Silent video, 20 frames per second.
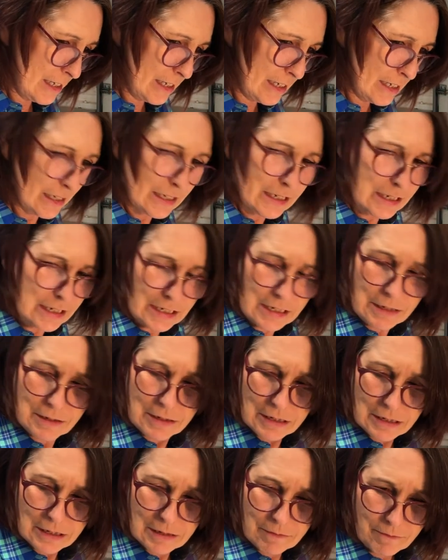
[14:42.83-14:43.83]

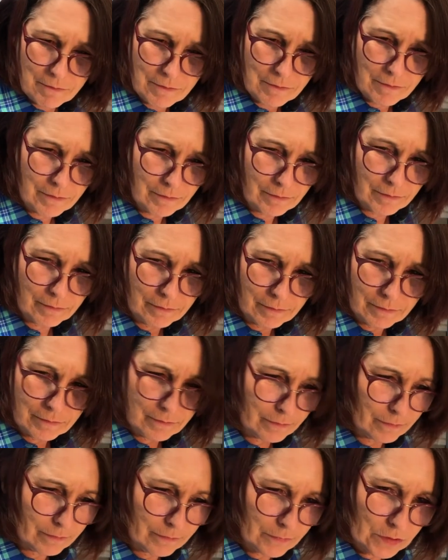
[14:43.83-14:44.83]

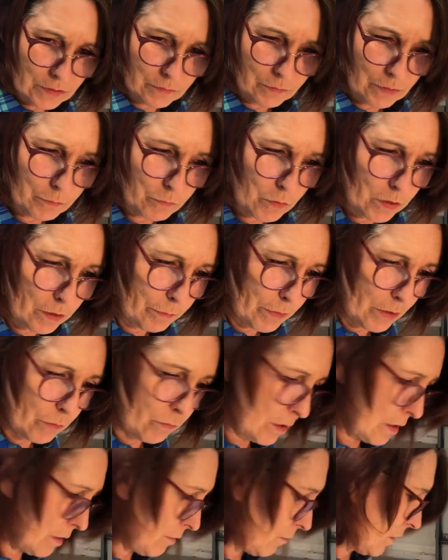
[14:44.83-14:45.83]
And what am I
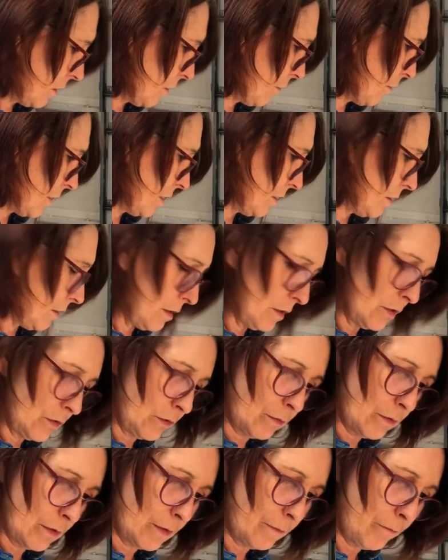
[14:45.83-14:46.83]
want? This
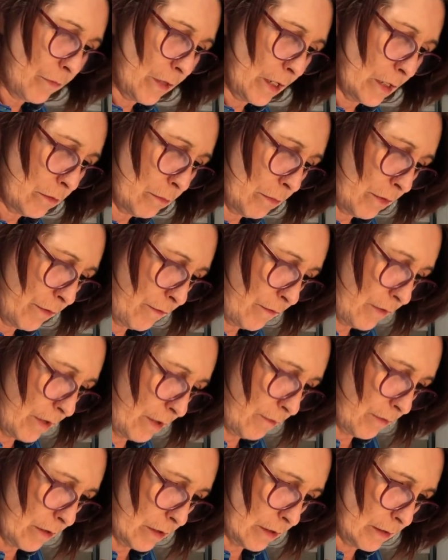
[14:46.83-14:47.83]
one is my
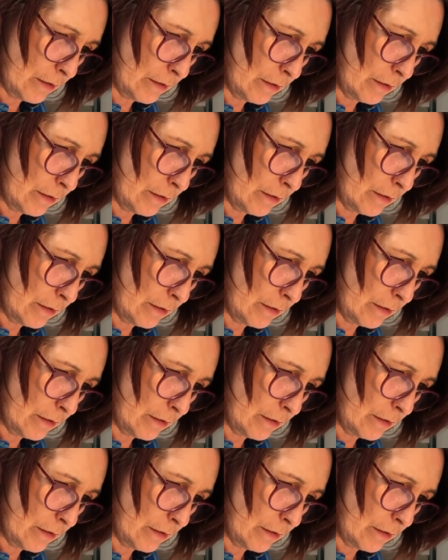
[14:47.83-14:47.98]
favorite.